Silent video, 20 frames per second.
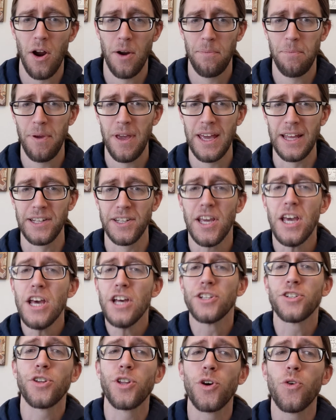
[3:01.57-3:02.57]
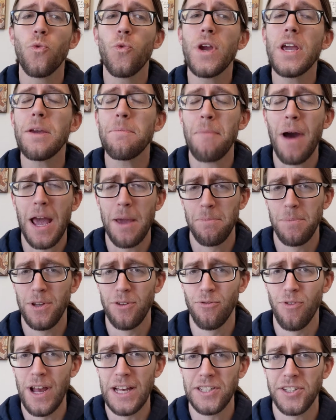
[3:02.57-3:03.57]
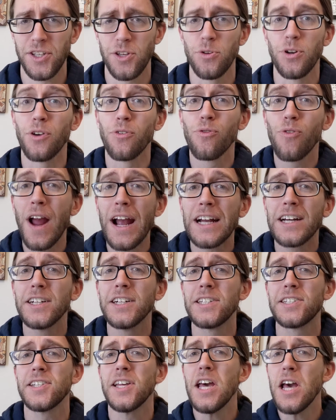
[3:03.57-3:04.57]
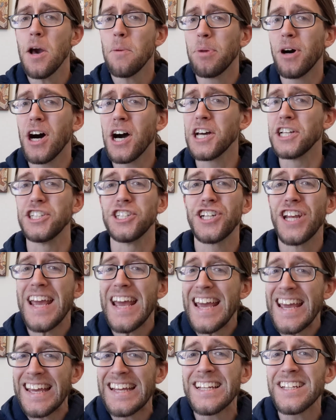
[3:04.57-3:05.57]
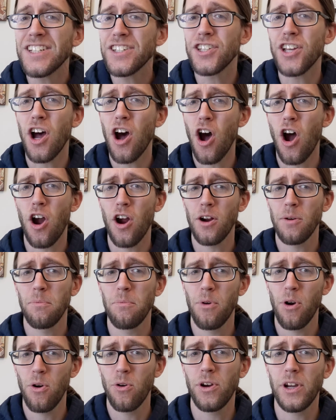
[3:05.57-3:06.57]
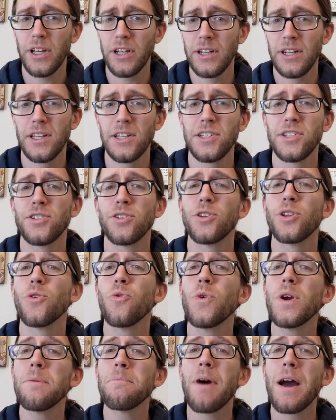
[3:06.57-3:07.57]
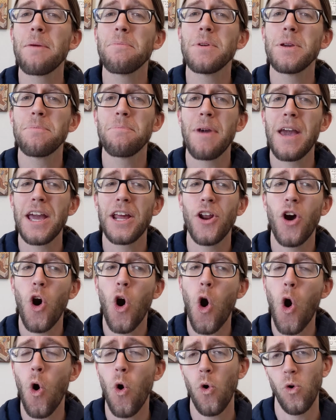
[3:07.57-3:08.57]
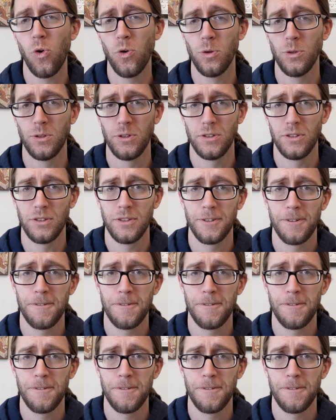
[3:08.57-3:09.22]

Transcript: our pit so that we might be rescued, a reckless plunge into our brokenness so that we might be made whole.